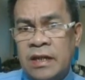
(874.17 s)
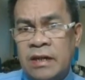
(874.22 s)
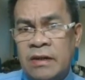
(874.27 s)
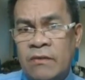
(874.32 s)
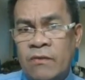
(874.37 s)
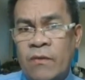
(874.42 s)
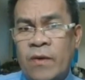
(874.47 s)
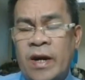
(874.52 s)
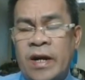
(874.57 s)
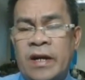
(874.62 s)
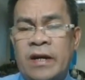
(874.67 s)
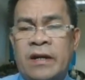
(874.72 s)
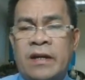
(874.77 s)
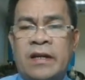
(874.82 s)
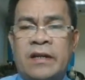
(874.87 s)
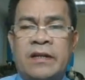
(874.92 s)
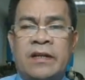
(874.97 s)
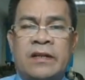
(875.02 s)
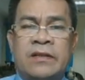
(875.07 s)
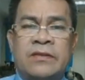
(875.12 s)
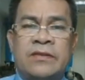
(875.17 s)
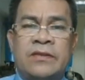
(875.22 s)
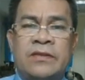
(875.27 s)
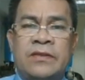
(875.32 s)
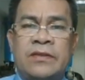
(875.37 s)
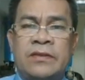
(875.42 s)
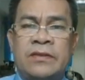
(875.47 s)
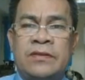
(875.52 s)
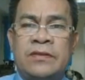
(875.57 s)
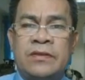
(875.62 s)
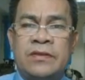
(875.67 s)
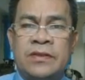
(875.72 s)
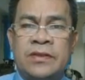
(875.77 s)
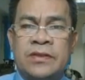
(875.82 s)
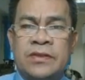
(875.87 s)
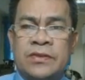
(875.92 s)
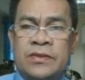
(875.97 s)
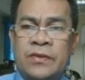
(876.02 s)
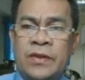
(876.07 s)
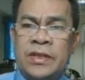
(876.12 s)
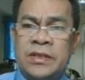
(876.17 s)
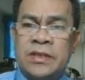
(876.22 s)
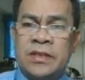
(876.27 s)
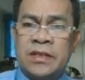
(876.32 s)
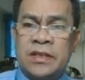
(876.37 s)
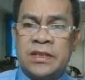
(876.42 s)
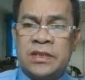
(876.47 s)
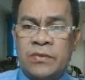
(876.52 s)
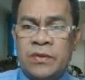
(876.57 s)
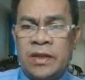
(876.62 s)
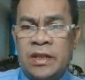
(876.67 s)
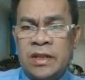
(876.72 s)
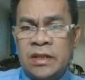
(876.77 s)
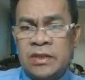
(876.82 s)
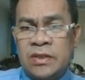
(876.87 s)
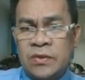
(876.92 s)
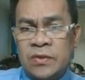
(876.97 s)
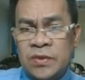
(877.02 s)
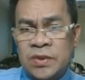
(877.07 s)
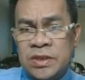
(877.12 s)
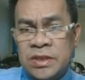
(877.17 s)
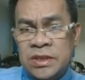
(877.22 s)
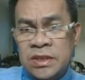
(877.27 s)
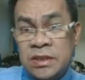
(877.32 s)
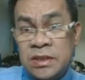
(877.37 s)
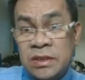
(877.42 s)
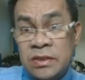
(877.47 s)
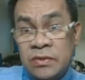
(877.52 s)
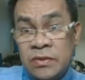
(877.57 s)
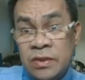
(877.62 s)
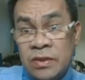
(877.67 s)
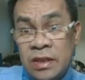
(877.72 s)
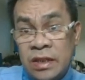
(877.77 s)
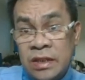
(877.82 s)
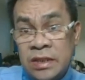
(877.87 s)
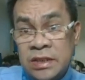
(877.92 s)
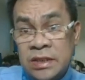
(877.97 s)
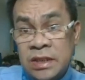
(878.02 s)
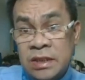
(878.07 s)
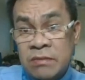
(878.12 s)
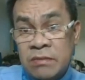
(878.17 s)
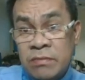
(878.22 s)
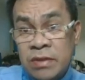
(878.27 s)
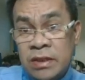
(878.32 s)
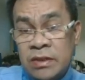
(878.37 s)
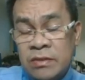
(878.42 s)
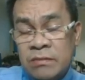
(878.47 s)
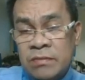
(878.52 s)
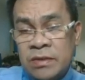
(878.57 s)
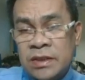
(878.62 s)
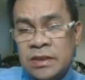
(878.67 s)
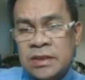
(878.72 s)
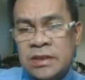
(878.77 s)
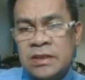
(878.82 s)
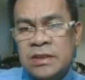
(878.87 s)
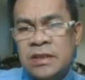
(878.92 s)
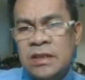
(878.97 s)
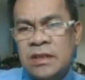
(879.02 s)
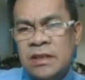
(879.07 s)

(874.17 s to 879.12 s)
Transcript: wire conductor. So to answer is we need to consider only segment of this.